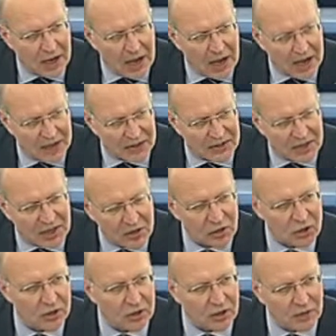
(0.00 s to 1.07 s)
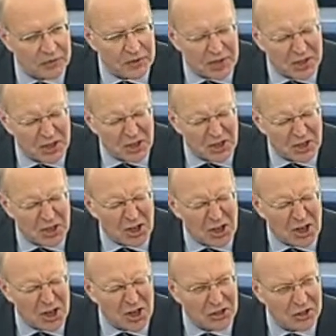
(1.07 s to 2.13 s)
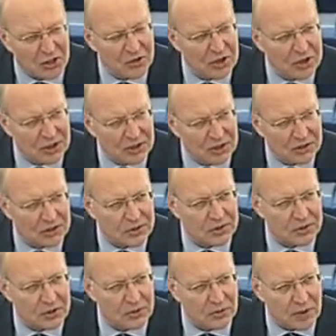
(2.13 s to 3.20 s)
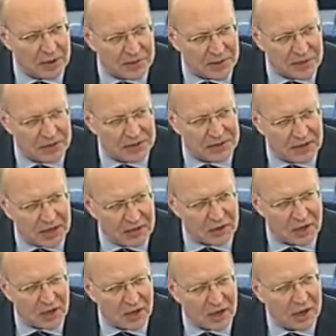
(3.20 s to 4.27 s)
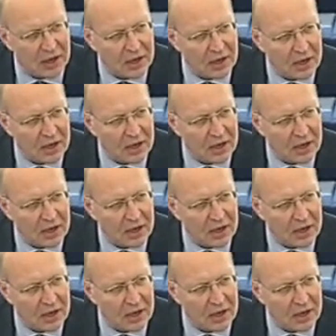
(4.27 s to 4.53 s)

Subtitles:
accession of the Union to the ECHR